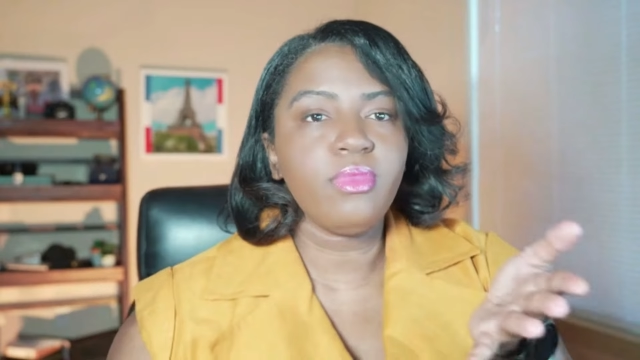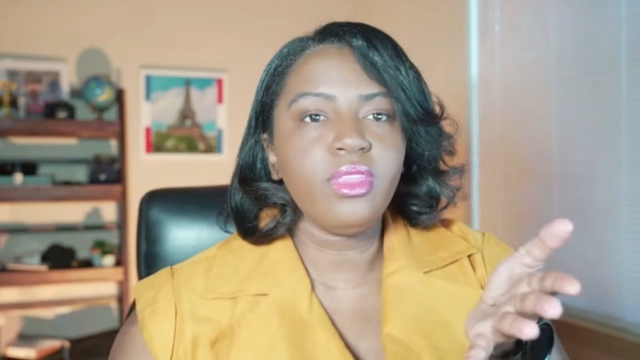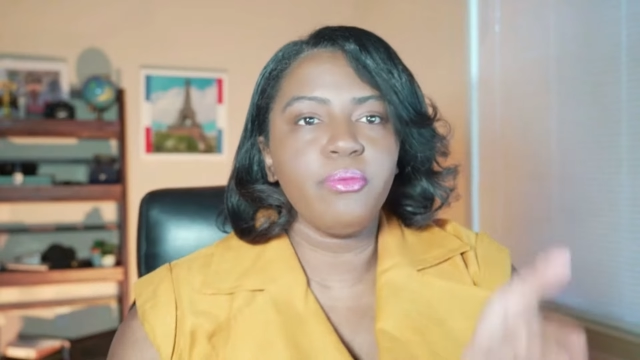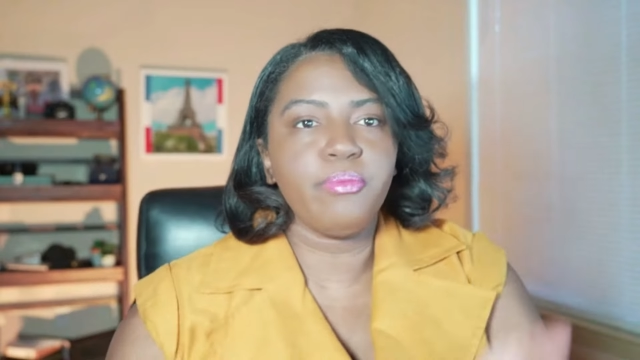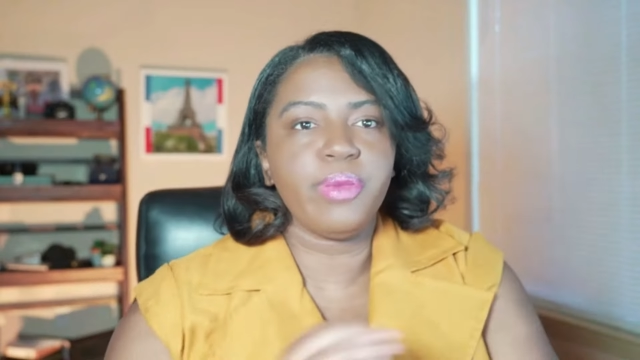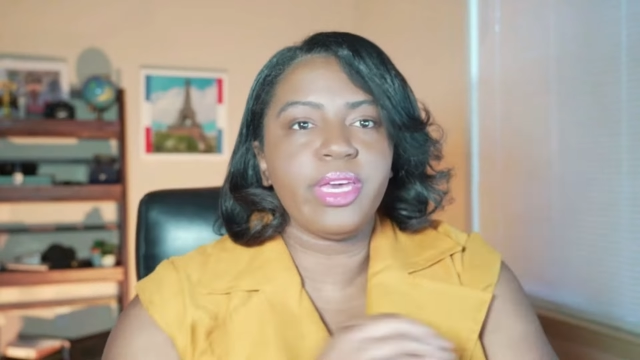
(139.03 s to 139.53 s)

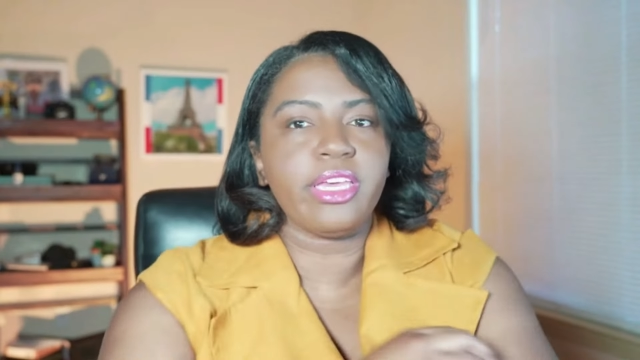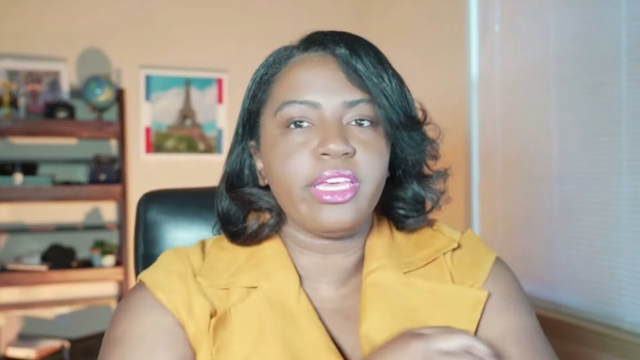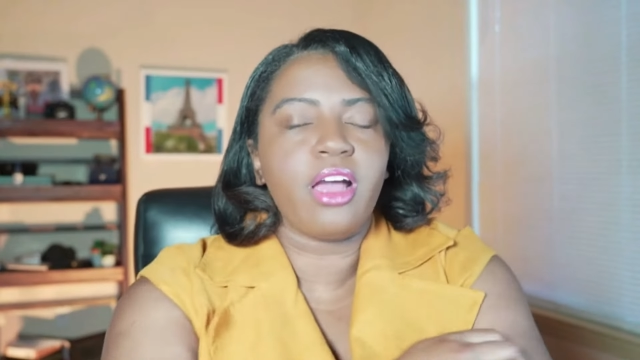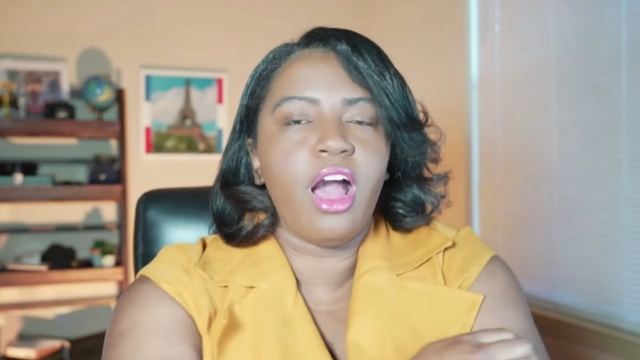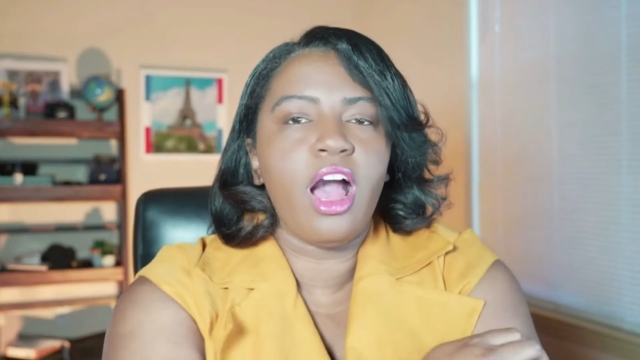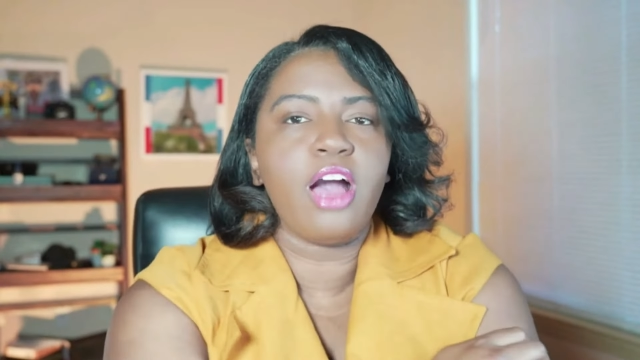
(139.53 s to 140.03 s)
been
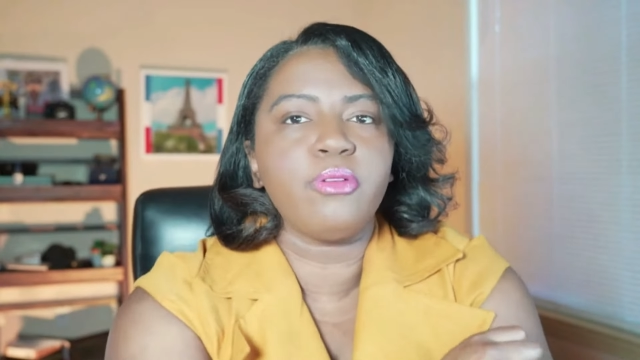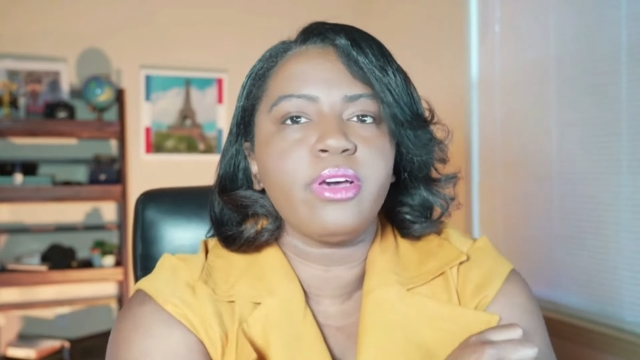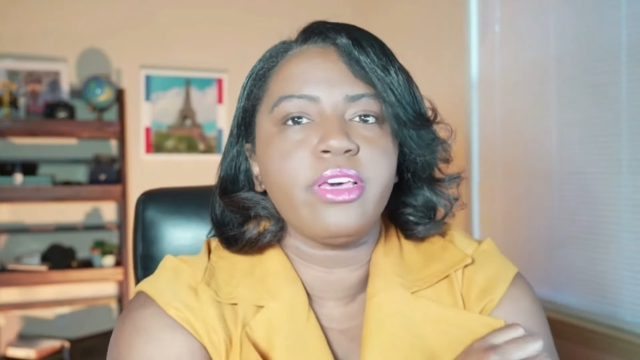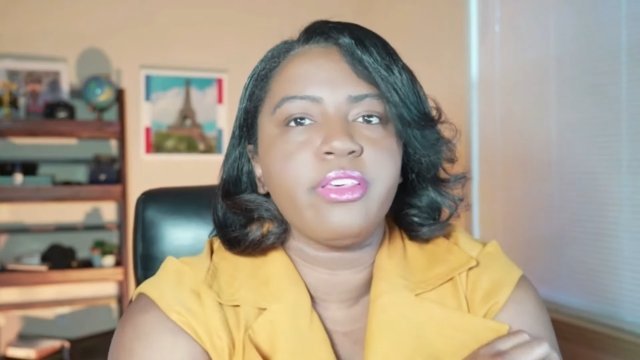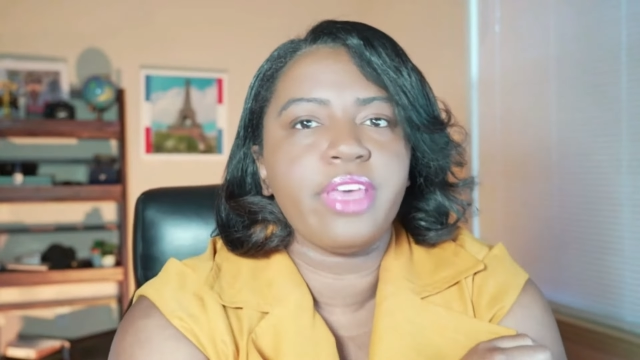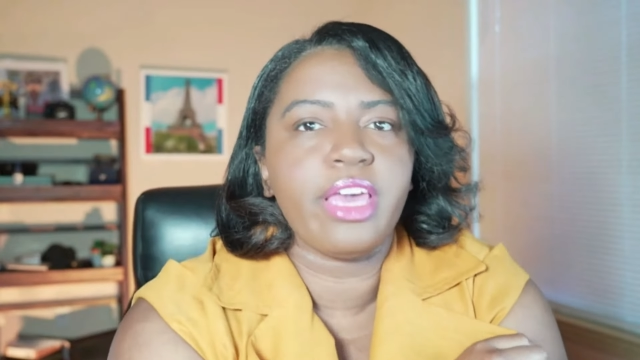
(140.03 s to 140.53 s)
caught
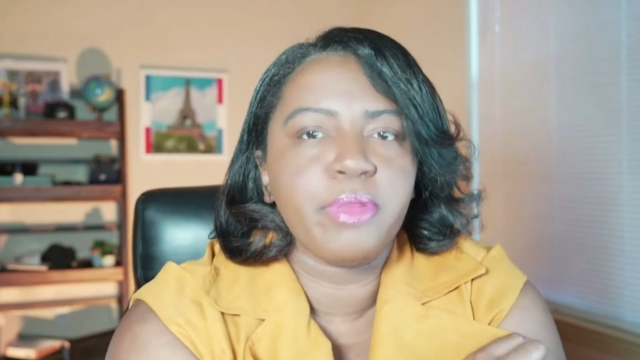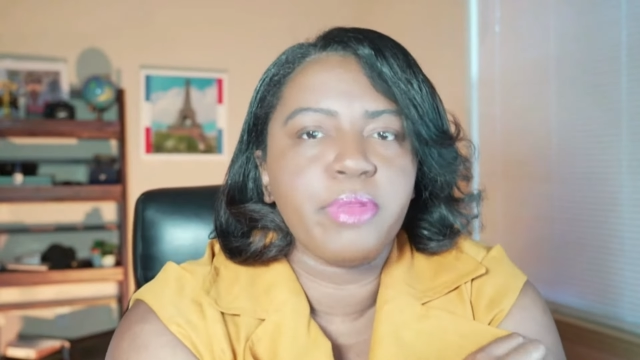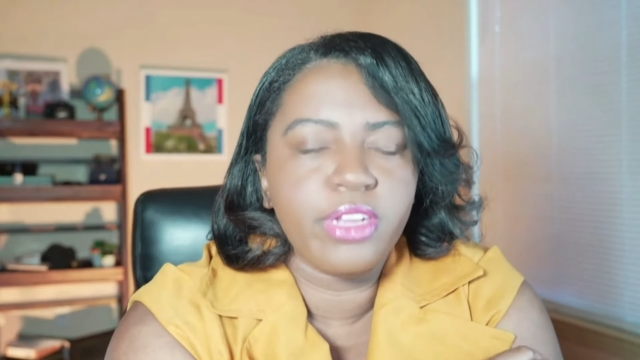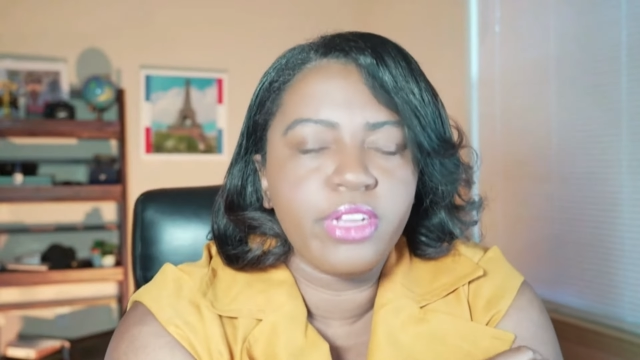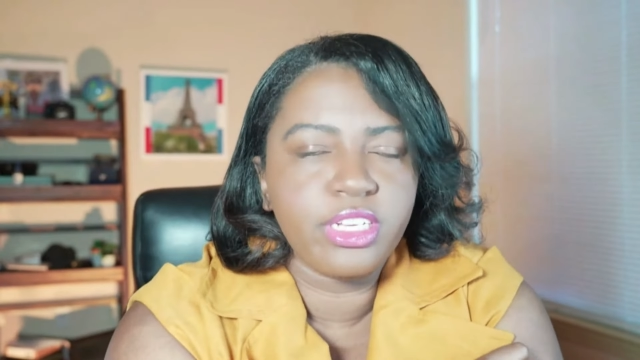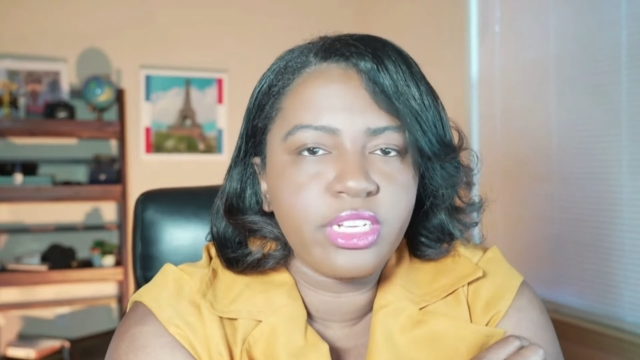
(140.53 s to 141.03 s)
with
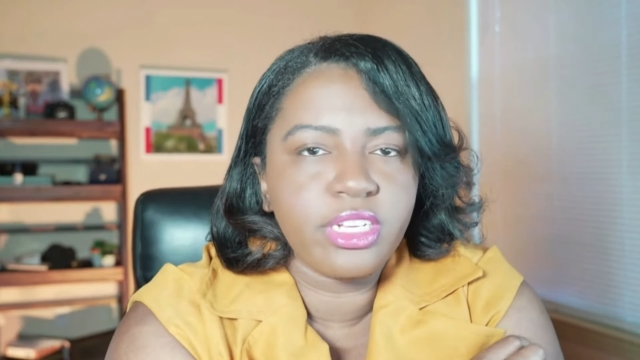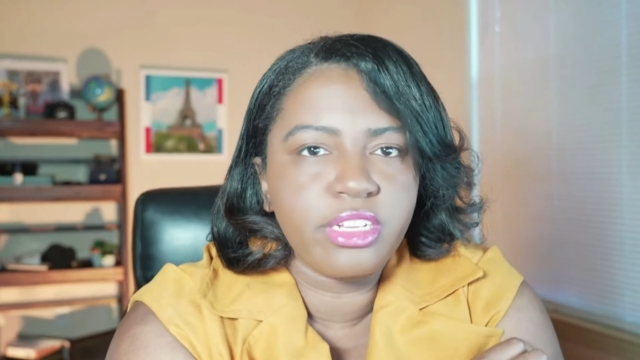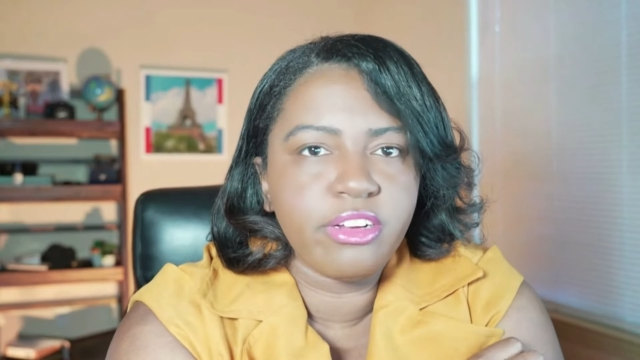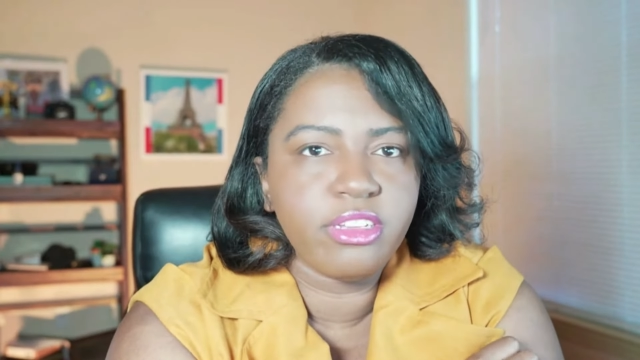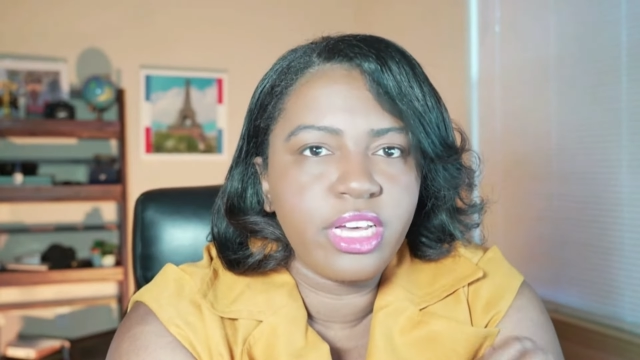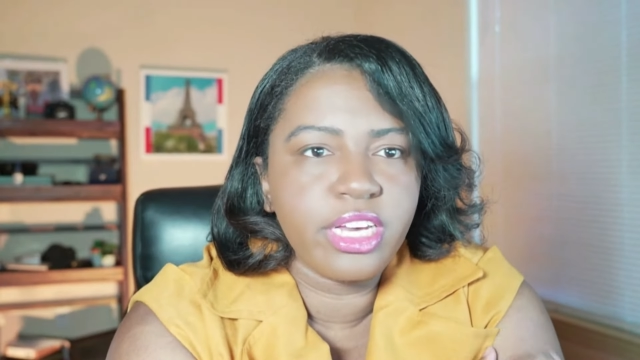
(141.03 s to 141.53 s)
ammunition in their
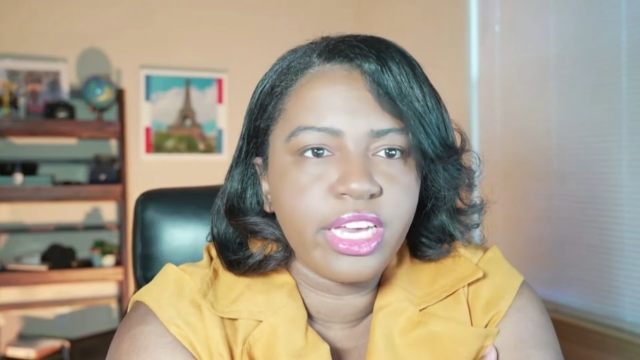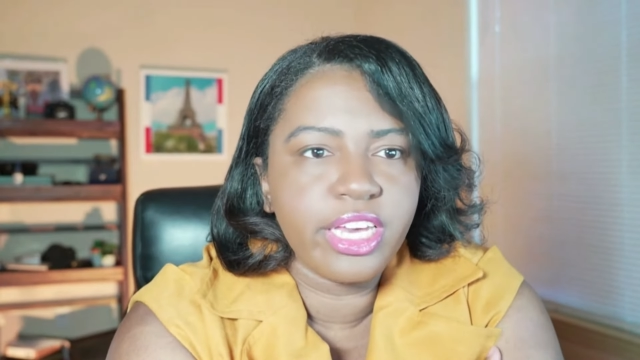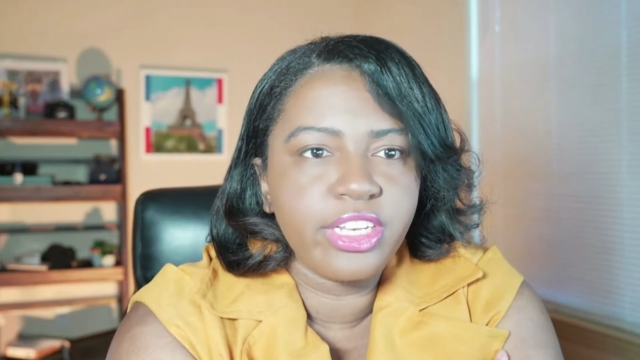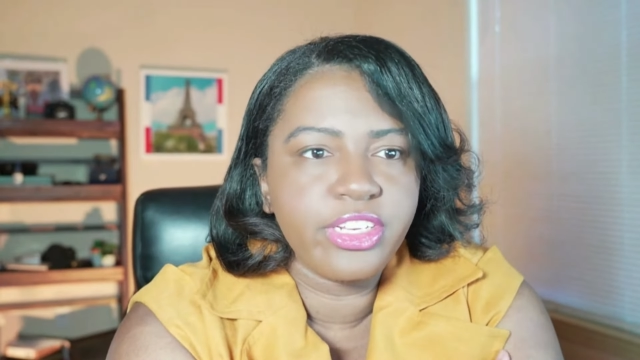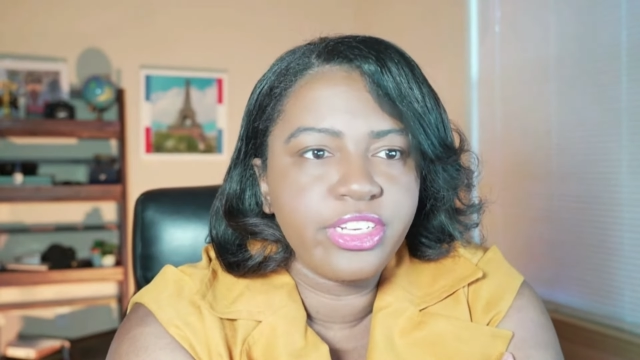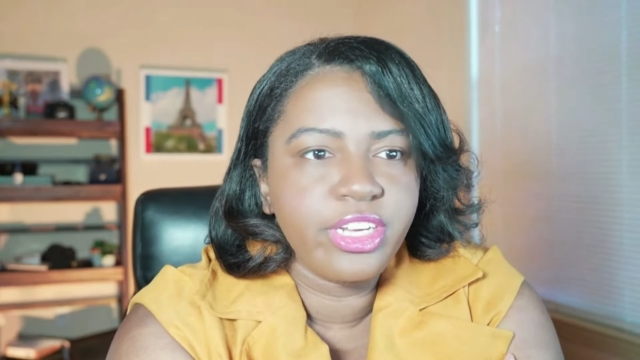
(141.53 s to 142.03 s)

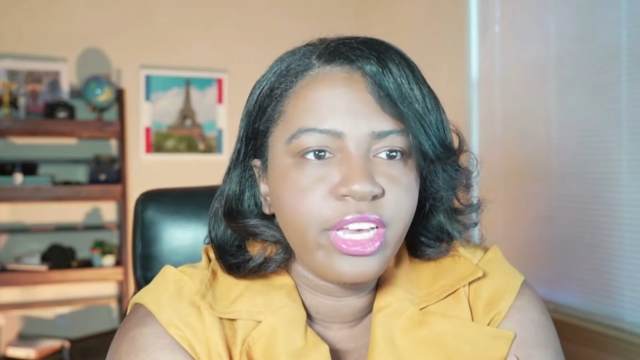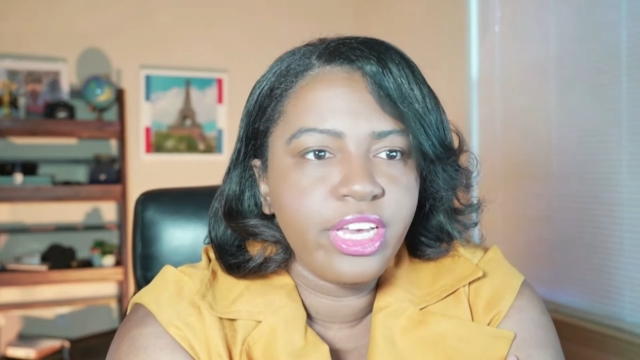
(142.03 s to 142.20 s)
luggage